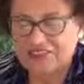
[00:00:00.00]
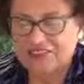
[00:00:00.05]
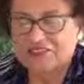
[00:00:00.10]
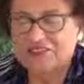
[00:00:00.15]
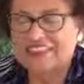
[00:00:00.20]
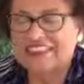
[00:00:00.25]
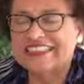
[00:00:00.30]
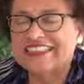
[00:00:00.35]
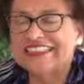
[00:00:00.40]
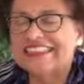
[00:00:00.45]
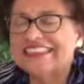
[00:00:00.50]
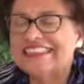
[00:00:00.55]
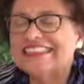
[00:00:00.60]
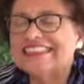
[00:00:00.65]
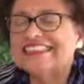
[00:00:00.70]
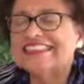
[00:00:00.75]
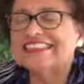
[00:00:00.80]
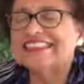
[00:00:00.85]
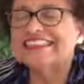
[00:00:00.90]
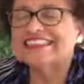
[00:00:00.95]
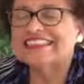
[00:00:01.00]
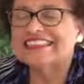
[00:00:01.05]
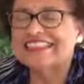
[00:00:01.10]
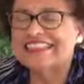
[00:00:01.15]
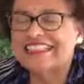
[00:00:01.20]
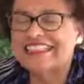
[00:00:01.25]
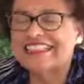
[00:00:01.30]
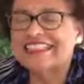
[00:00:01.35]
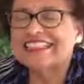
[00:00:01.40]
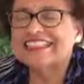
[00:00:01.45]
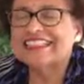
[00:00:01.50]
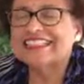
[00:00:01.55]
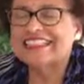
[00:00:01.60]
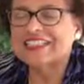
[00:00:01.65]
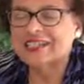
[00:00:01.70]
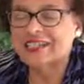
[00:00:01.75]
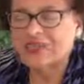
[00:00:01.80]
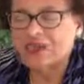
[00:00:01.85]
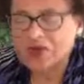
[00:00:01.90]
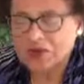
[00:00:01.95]
Release is letting
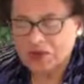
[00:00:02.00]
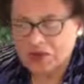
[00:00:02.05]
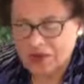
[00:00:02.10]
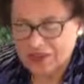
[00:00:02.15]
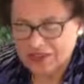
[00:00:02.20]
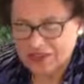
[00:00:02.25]
go